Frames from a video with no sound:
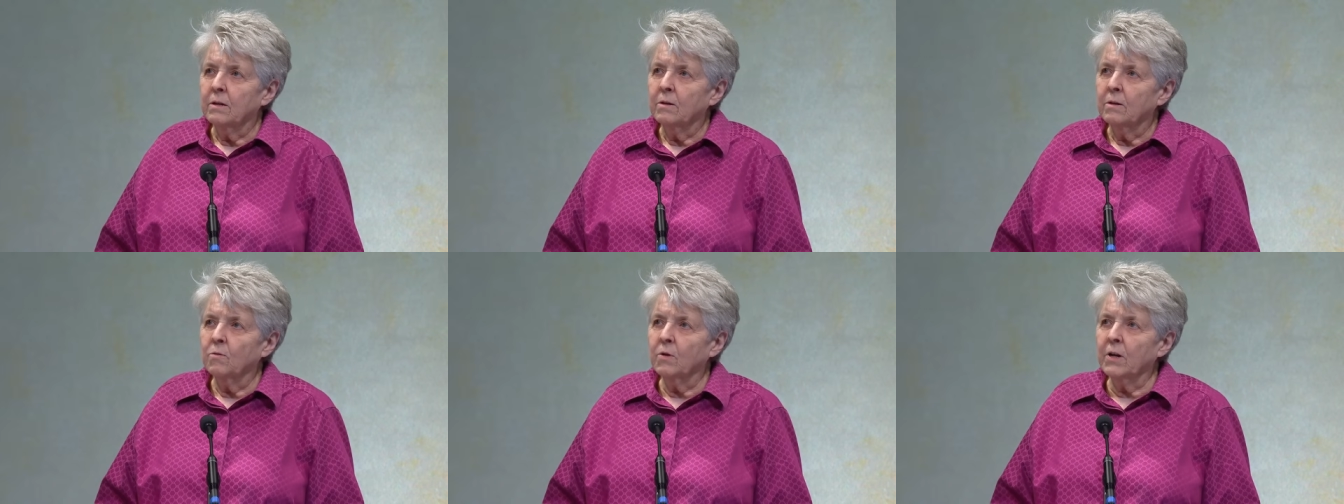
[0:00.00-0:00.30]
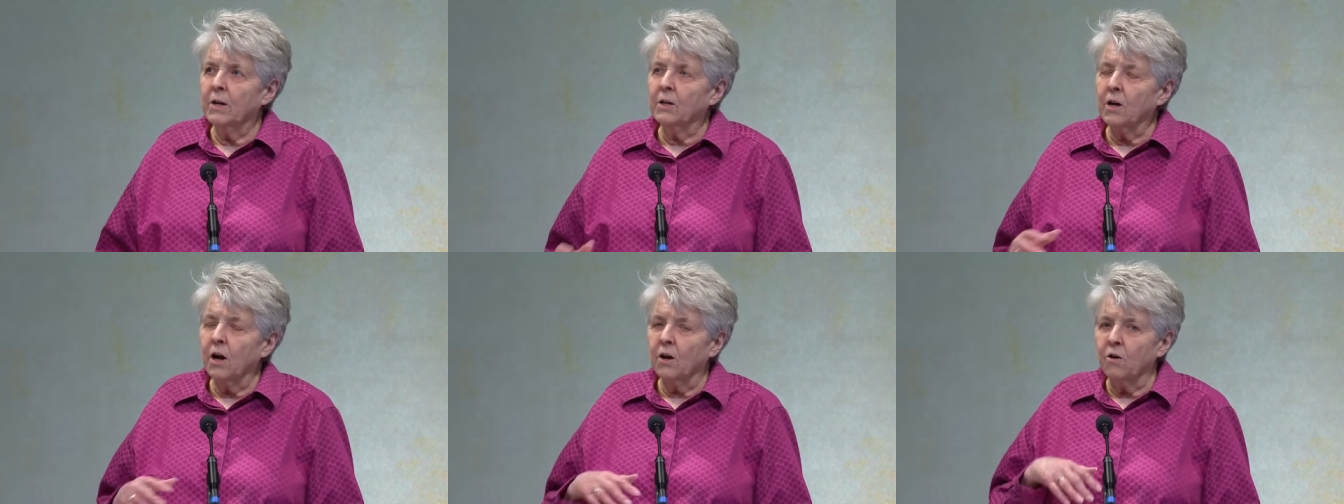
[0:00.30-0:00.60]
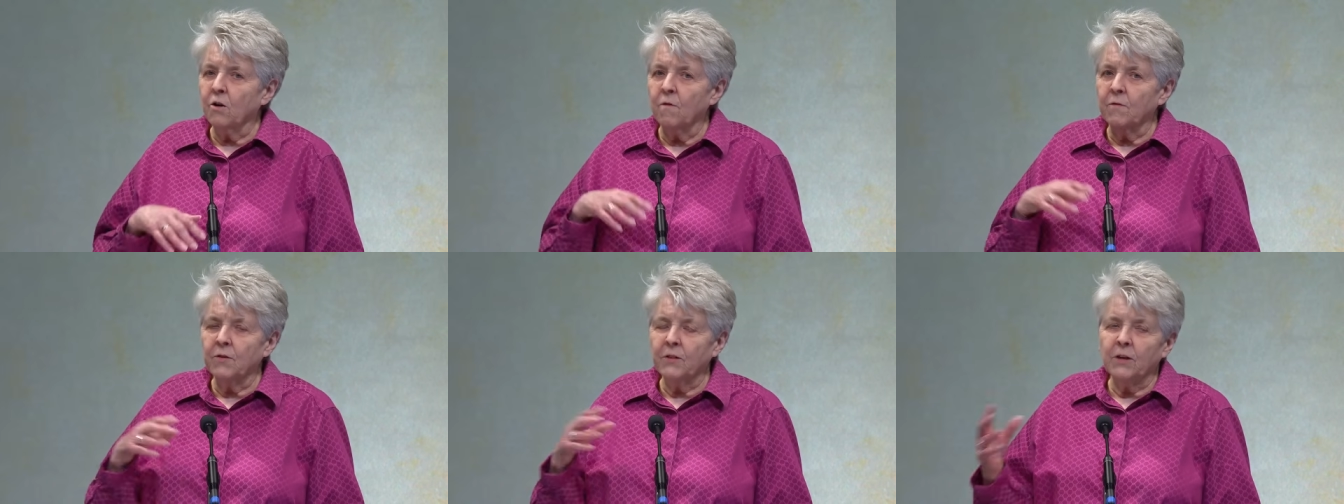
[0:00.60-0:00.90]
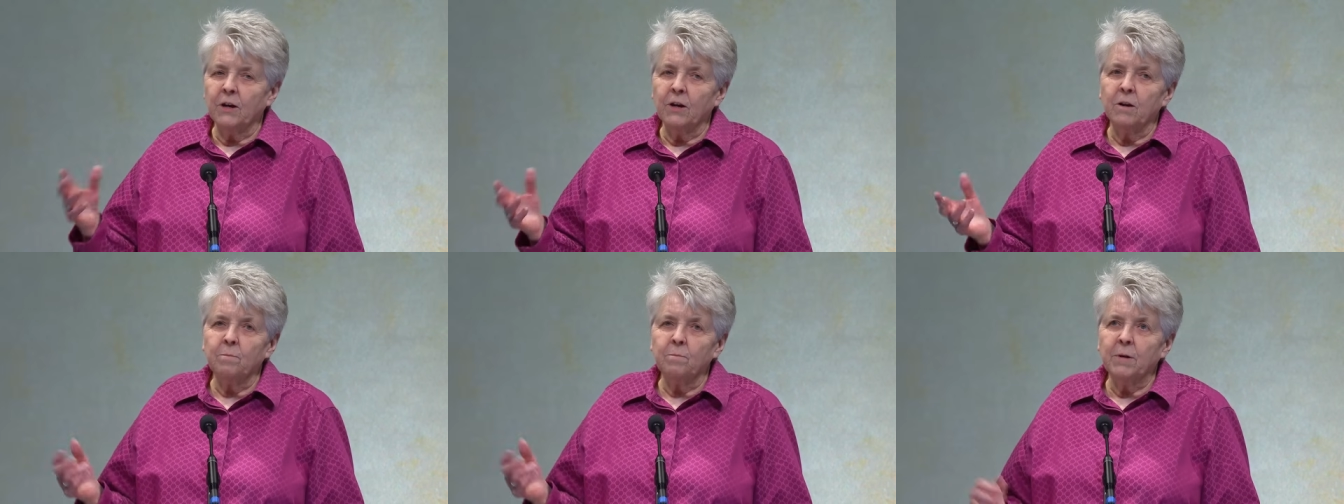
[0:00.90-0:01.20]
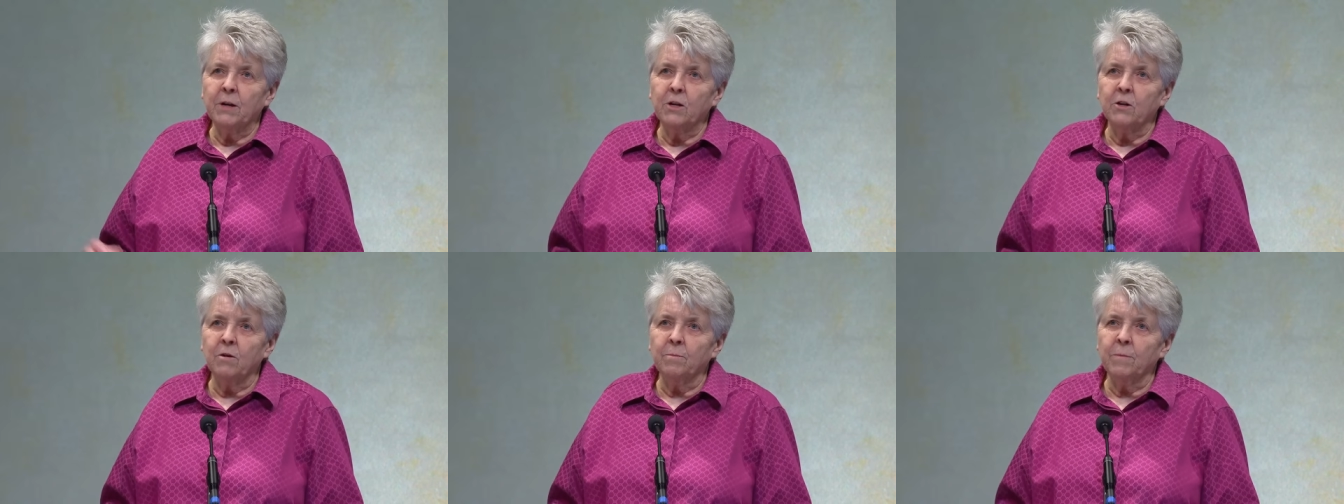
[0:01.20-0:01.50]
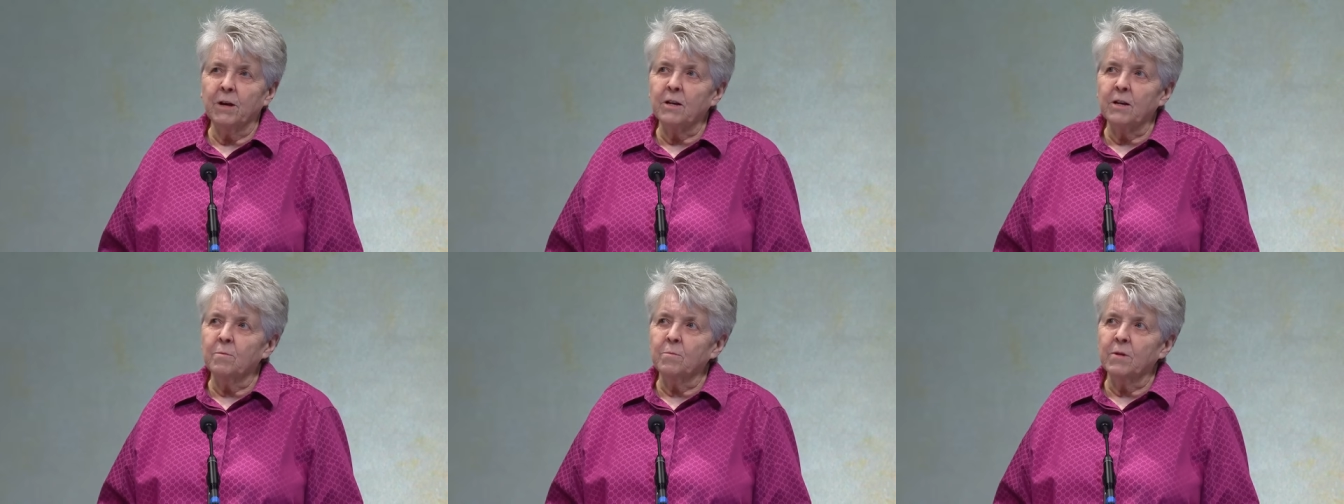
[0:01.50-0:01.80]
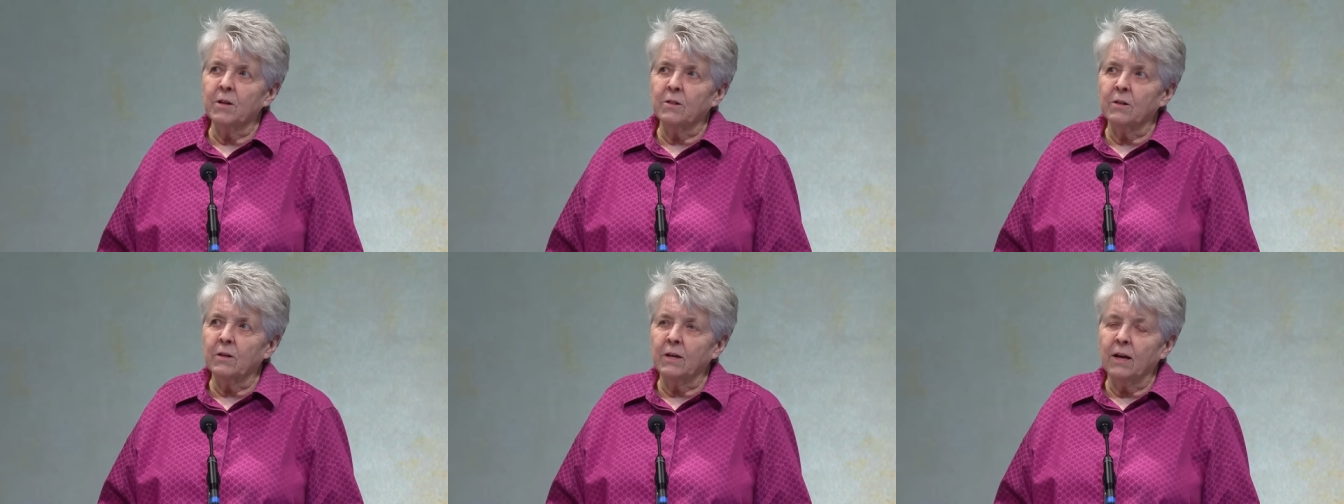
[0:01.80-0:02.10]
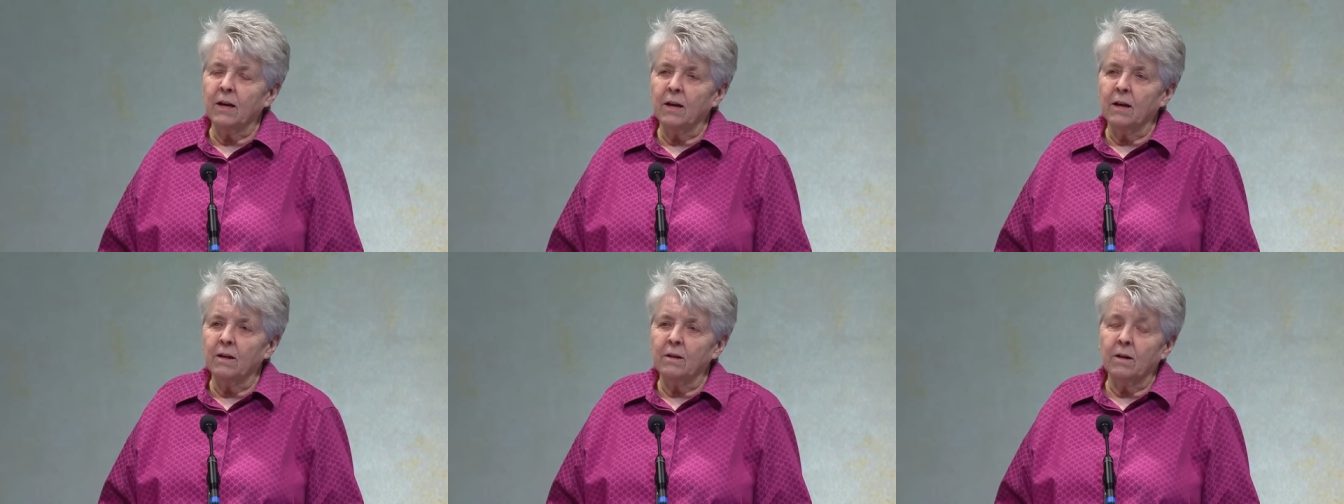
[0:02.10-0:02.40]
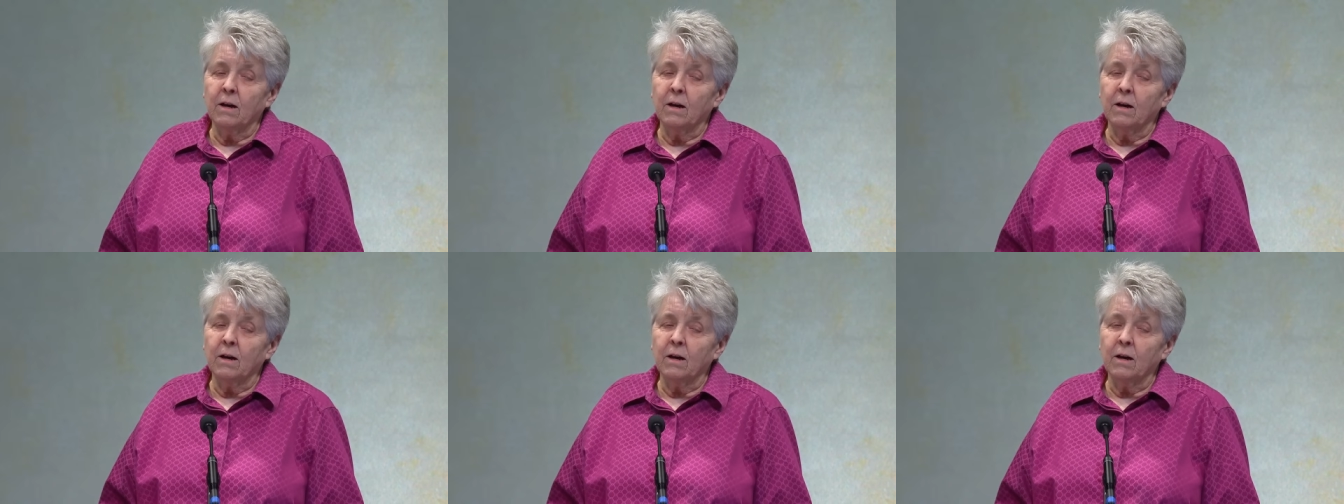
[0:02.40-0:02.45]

When he got over there and Peter met him at the gate,